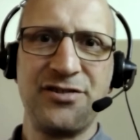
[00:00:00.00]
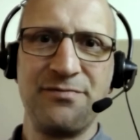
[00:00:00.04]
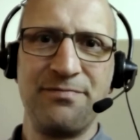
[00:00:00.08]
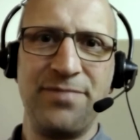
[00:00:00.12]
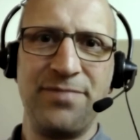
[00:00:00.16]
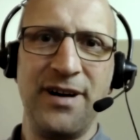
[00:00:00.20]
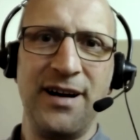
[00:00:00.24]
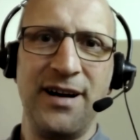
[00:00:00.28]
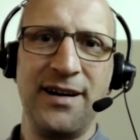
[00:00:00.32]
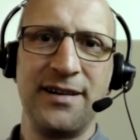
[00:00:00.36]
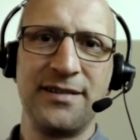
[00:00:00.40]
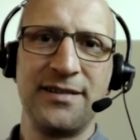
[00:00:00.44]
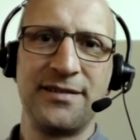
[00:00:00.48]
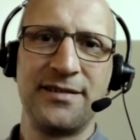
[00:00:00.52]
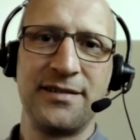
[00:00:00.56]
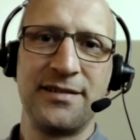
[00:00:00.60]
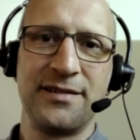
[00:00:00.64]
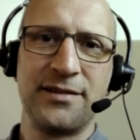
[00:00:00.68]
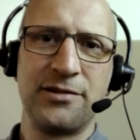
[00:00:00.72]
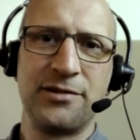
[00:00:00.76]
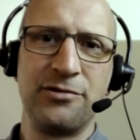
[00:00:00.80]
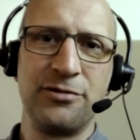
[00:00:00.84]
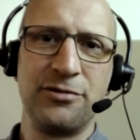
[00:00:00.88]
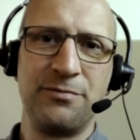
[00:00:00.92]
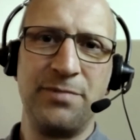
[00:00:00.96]
part
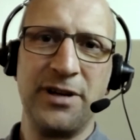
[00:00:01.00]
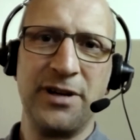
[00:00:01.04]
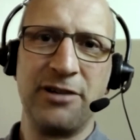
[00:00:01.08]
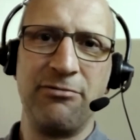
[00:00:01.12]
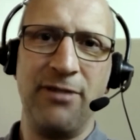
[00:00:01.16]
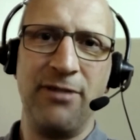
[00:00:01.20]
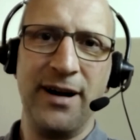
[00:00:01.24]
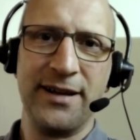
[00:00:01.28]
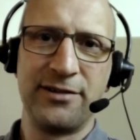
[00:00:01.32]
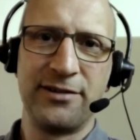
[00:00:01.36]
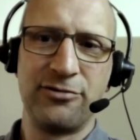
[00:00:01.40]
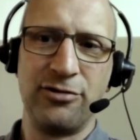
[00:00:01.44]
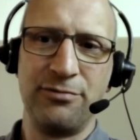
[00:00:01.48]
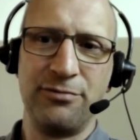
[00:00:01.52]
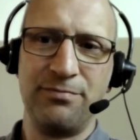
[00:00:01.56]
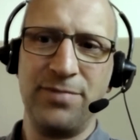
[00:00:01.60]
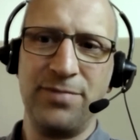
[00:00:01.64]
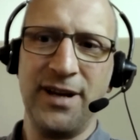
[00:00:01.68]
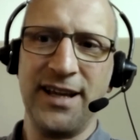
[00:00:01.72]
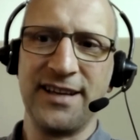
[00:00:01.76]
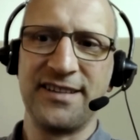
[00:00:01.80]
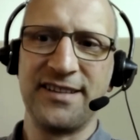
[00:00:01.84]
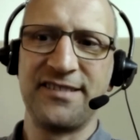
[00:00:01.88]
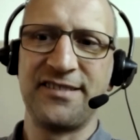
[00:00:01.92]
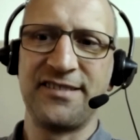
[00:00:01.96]
could be quite
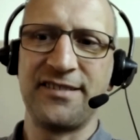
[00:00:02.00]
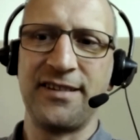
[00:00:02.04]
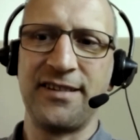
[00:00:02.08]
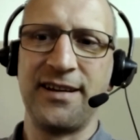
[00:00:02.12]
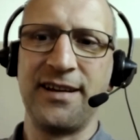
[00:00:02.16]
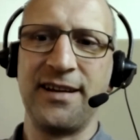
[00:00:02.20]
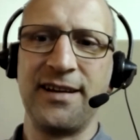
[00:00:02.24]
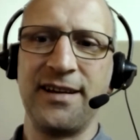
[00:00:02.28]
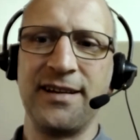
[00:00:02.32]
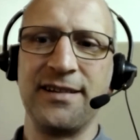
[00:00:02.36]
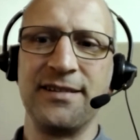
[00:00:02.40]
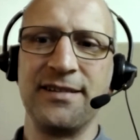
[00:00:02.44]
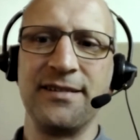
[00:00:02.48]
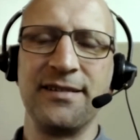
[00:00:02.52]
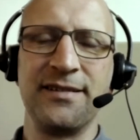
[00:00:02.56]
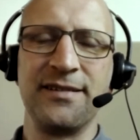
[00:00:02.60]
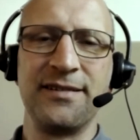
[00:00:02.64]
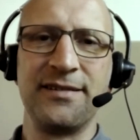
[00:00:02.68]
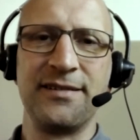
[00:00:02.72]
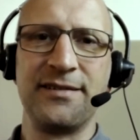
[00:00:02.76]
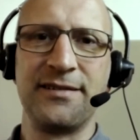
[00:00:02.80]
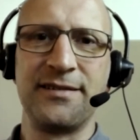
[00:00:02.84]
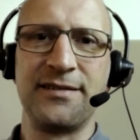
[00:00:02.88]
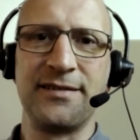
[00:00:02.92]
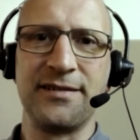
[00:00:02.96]
complex, and
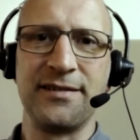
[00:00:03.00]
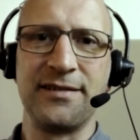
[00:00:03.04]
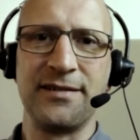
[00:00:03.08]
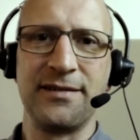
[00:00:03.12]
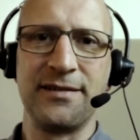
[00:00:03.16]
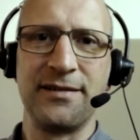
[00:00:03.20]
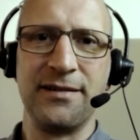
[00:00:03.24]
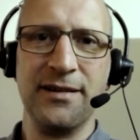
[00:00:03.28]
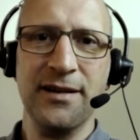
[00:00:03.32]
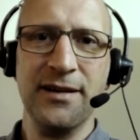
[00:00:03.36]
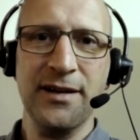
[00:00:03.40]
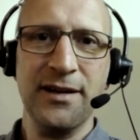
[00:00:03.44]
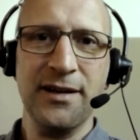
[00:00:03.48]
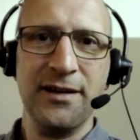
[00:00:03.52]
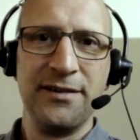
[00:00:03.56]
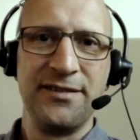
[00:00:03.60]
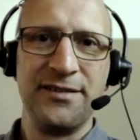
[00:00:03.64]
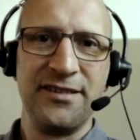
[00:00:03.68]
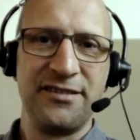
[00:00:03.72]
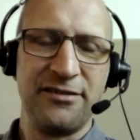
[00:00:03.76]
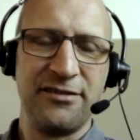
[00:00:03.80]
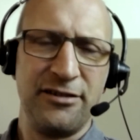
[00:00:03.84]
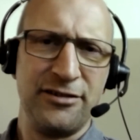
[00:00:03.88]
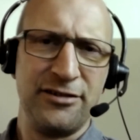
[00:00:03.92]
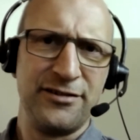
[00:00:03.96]

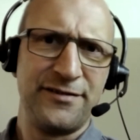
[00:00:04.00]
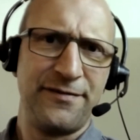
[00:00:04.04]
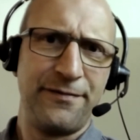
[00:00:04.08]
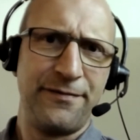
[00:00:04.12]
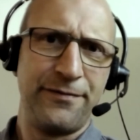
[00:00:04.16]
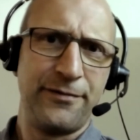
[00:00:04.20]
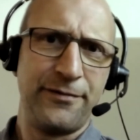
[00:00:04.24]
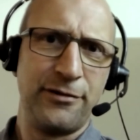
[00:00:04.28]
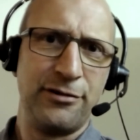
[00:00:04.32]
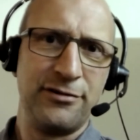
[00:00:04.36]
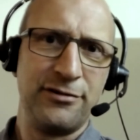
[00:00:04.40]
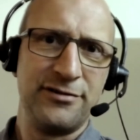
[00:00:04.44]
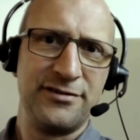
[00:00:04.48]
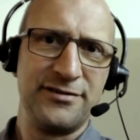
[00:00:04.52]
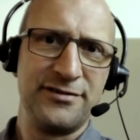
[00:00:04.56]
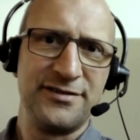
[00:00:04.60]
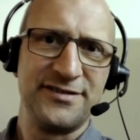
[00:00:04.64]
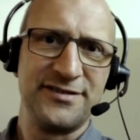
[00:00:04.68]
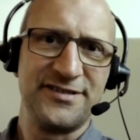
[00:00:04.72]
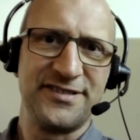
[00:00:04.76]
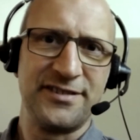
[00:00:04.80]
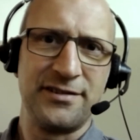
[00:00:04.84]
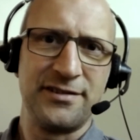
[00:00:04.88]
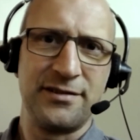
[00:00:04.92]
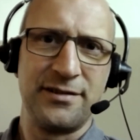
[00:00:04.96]
this of
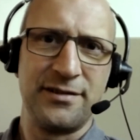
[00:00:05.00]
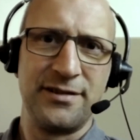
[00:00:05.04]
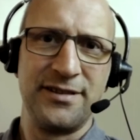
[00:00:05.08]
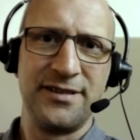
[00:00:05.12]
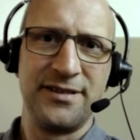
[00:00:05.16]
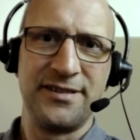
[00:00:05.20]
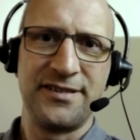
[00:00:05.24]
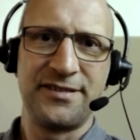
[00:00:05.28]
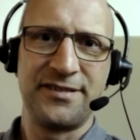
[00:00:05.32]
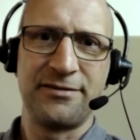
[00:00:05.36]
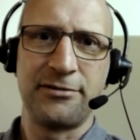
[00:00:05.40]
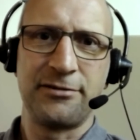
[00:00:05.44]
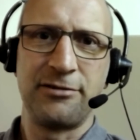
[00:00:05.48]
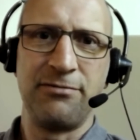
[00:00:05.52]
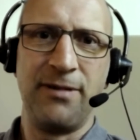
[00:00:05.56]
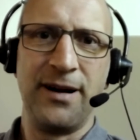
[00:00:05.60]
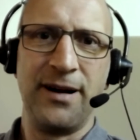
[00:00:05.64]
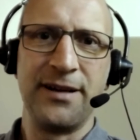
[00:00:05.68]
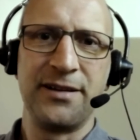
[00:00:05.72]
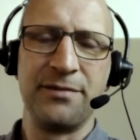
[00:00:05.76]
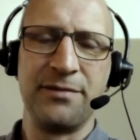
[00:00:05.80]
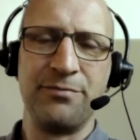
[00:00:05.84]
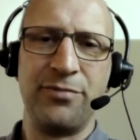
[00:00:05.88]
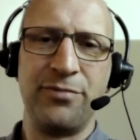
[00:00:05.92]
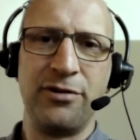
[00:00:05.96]
course is
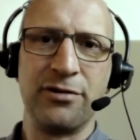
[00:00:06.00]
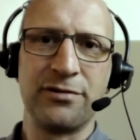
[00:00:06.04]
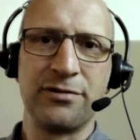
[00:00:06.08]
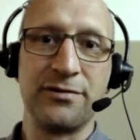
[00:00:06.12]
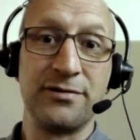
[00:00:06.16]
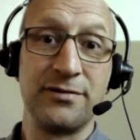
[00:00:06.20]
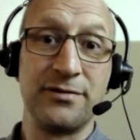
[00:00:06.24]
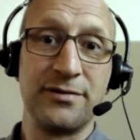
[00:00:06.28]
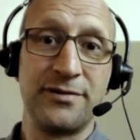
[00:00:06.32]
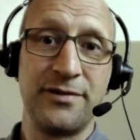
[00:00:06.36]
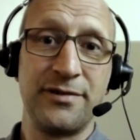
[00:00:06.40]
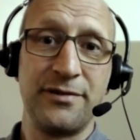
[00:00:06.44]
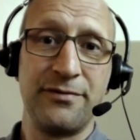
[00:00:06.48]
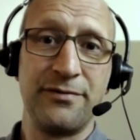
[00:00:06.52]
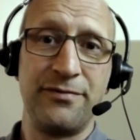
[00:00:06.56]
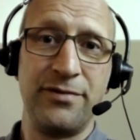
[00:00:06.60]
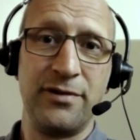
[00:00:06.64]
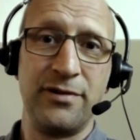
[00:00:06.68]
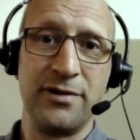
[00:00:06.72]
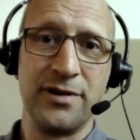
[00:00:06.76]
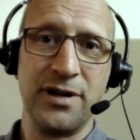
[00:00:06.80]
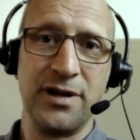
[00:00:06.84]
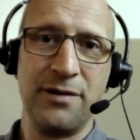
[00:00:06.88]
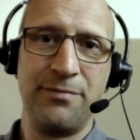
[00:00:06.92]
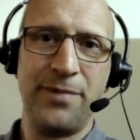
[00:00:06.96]
quite important
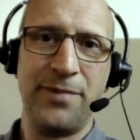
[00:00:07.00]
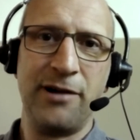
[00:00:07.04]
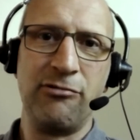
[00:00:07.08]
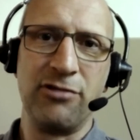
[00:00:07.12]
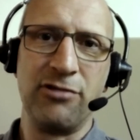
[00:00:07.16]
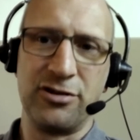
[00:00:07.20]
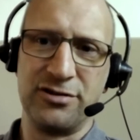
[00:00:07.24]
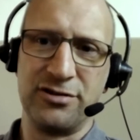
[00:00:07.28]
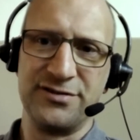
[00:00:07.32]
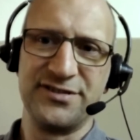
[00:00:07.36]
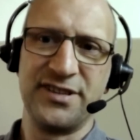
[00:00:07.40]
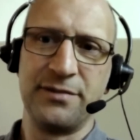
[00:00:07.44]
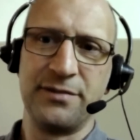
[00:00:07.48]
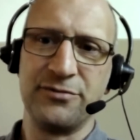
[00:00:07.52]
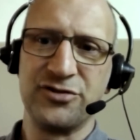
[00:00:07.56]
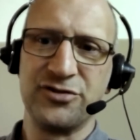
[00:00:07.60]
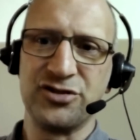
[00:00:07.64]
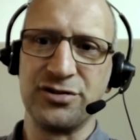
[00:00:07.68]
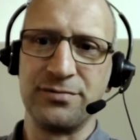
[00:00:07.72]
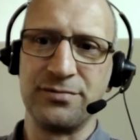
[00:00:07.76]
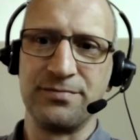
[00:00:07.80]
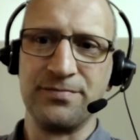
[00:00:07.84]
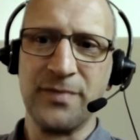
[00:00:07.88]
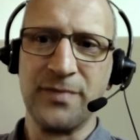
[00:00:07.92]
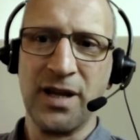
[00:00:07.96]
for your power
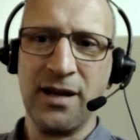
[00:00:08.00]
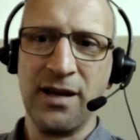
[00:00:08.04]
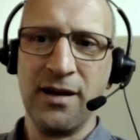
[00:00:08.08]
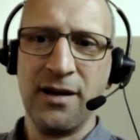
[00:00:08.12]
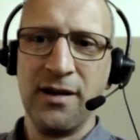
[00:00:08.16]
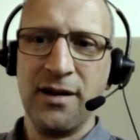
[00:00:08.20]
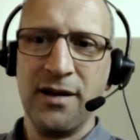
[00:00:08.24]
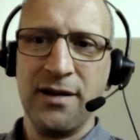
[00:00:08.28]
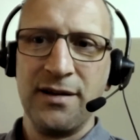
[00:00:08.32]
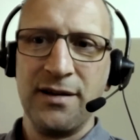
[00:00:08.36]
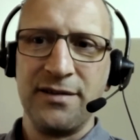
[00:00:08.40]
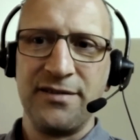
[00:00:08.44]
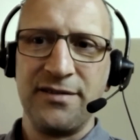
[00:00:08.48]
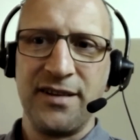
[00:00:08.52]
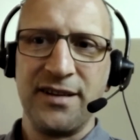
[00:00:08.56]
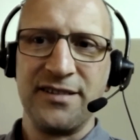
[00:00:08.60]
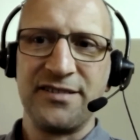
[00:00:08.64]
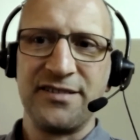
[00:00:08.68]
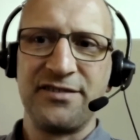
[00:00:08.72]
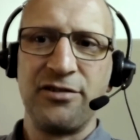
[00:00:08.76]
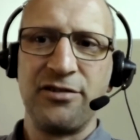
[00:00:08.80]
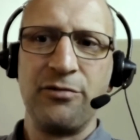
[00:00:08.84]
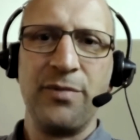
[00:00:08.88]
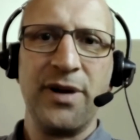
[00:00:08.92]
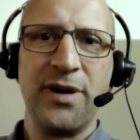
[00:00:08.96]
consumption. There are
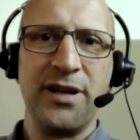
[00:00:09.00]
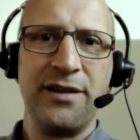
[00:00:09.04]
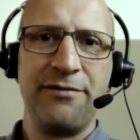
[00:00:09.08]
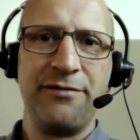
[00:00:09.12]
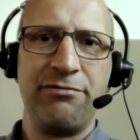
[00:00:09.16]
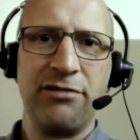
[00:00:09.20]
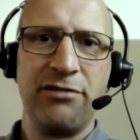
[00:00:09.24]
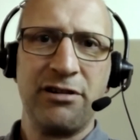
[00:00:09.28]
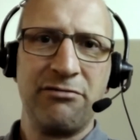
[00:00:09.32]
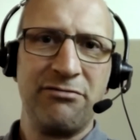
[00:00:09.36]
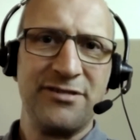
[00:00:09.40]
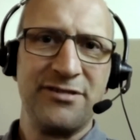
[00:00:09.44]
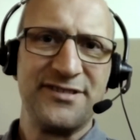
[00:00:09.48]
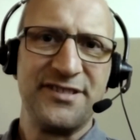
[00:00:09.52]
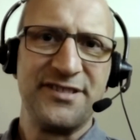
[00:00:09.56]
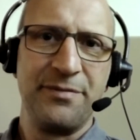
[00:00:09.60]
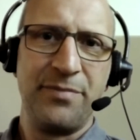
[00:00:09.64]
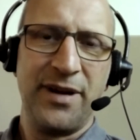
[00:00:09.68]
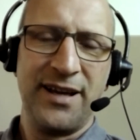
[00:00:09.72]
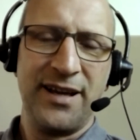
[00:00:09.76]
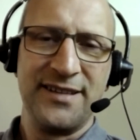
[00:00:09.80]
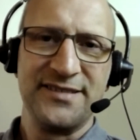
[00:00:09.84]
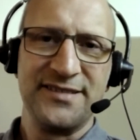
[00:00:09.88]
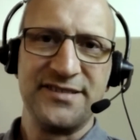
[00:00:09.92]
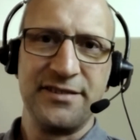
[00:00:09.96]
so many frequency
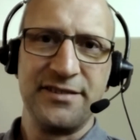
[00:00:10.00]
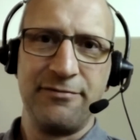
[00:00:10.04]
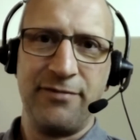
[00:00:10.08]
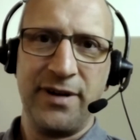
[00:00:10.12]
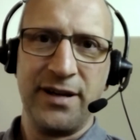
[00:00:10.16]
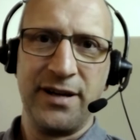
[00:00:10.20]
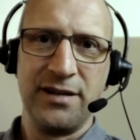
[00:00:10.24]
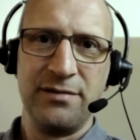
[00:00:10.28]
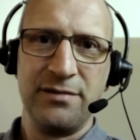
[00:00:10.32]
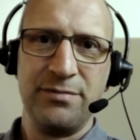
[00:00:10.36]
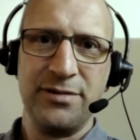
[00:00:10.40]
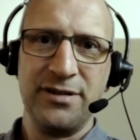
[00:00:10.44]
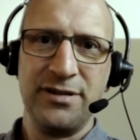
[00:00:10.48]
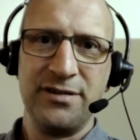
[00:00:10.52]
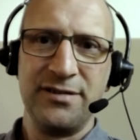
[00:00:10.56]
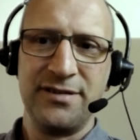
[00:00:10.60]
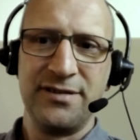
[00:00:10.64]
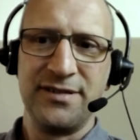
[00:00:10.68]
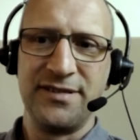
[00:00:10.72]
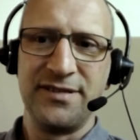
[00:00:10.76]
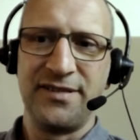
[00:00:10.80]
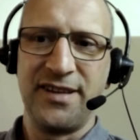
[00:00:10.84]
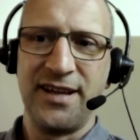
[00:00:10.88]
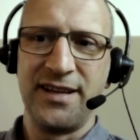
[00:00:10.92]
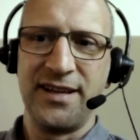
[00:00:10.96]
bands available
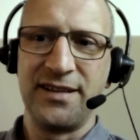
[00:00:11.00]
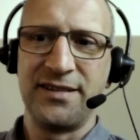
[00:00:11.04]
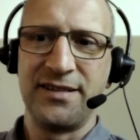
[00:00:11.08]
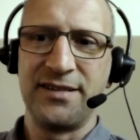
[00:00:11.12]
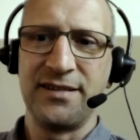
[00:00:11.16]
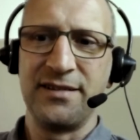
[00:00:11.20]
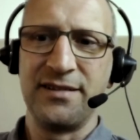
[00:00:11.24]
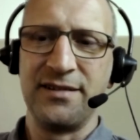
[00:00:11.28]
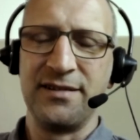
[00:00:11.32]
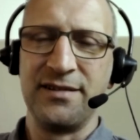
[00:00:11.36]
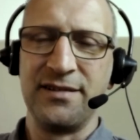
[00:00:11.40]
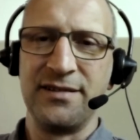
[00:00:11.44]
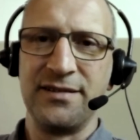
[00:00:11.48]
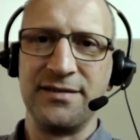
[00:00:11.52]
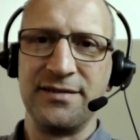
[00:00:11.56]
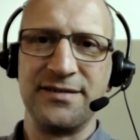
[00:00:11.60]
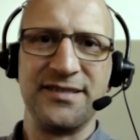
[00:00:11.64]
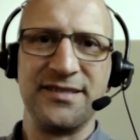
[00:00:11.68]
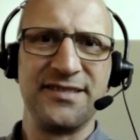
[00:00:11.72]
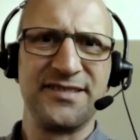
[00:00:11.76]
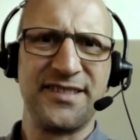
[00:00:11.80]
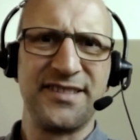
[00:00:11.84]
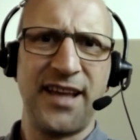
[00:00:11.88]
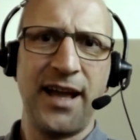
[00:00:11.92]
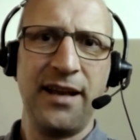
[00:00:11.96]
that
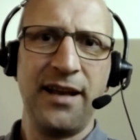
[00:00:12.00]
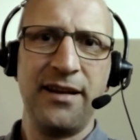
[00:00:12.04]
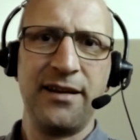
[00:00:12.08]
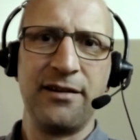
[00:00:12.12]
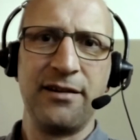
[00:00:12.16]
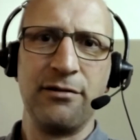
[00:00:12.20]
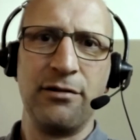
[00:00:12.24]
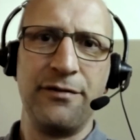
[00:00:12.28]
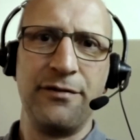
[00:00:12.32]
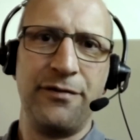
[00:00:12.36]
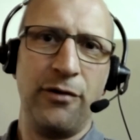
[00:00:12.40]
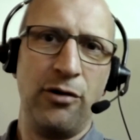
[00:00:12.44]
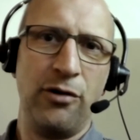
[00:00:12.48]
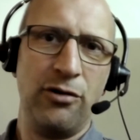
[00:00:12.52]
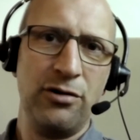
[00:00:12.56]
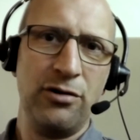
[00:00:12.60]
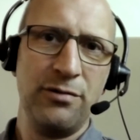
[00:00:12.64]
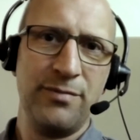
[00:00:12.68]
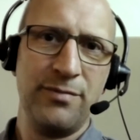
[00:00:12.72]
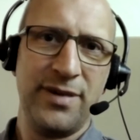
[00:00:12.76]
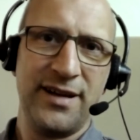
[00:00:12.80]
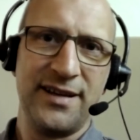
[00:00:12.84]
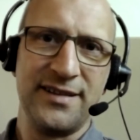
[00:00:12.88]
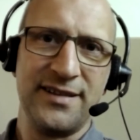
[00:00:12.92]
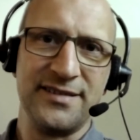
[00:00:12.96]
the scanning of all
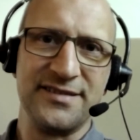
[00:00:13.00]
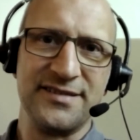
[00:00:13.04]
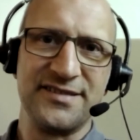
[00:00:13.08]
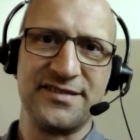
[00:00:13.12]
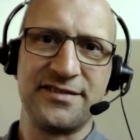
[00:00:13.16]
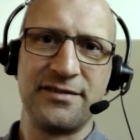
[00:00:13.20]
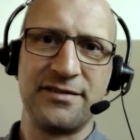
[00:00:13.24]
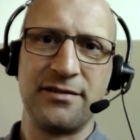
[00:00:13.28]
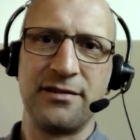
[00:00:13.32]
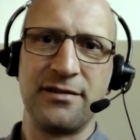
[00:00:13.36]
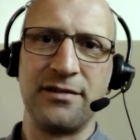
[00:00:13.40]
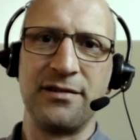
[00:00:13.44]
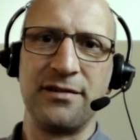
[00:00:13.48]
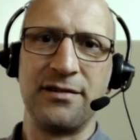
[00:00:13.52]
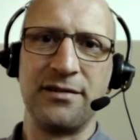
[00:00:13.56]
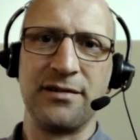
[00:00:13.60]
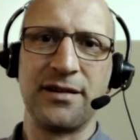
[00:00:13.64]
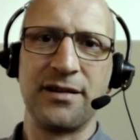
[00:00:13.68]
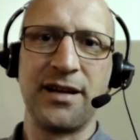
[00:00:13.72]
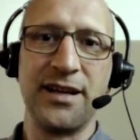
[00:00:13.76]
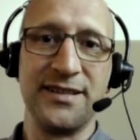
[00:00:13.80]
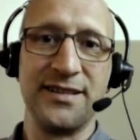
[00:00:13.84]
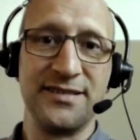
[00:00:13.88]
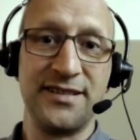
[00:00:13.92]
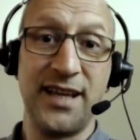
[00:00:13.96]
bands
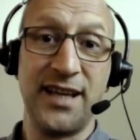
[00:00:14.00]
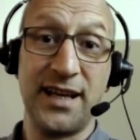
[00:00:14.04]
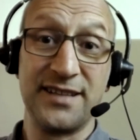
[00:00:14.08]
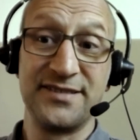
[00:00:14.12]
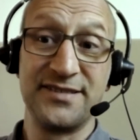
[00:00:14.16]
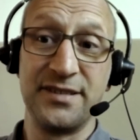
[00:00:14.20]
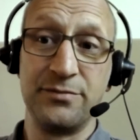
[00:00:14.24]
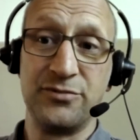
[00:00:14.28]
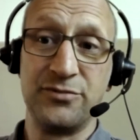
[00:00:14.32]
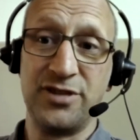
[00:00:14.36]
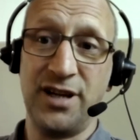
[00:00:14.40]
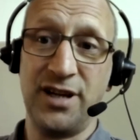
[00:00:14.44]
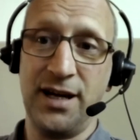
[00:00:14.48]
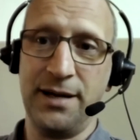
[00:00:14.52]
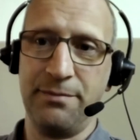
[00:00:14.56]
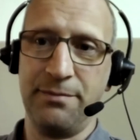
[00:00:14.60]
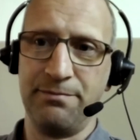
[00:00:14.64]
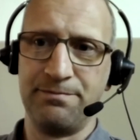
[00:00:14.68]
can take some time.